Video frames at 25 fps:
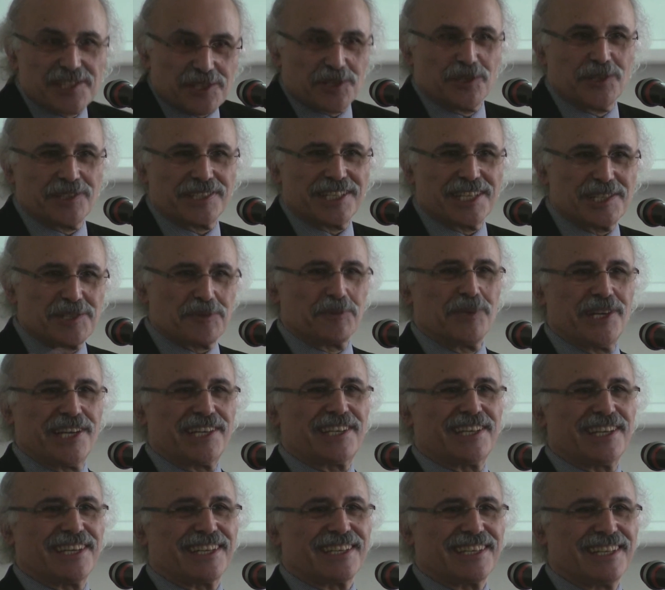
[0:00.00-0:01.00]
It's good, it's
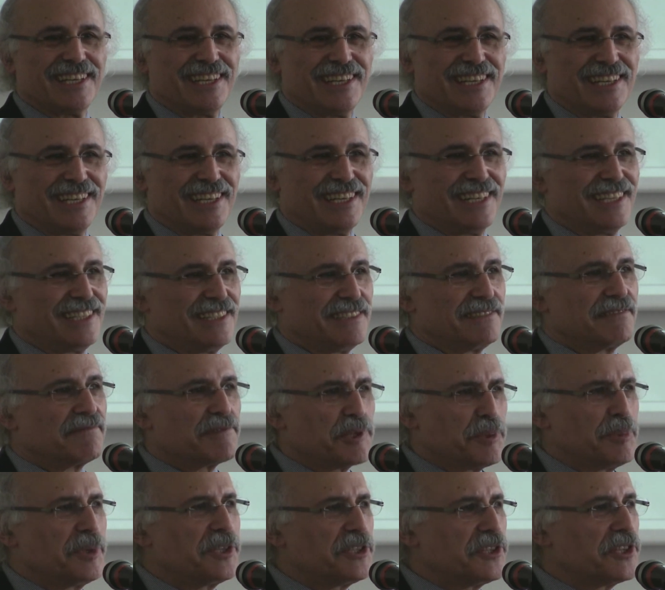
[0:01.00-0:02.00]
working.
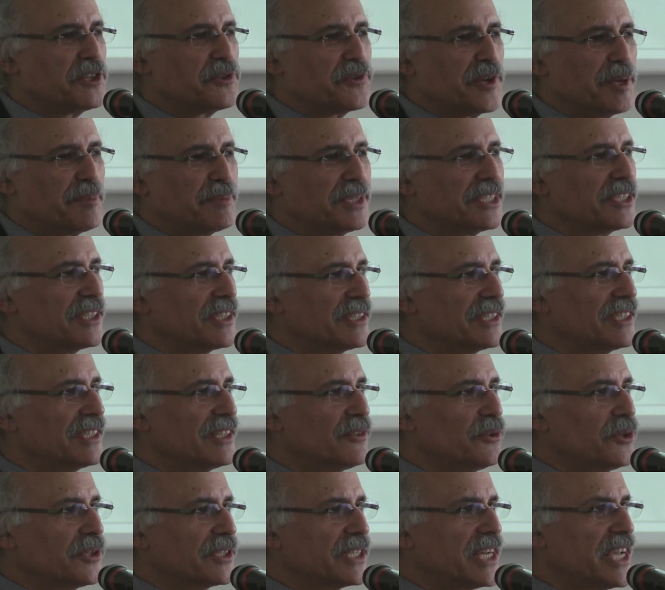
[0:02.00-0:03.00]
Community treatment
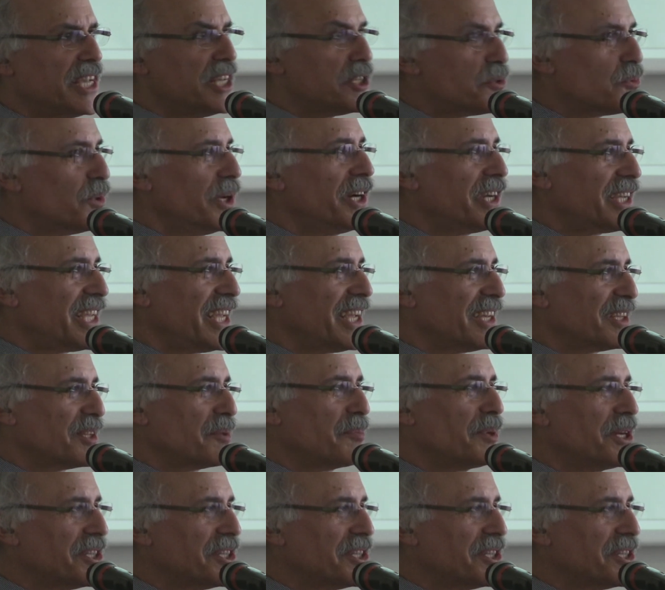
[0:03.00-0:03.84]
order is working,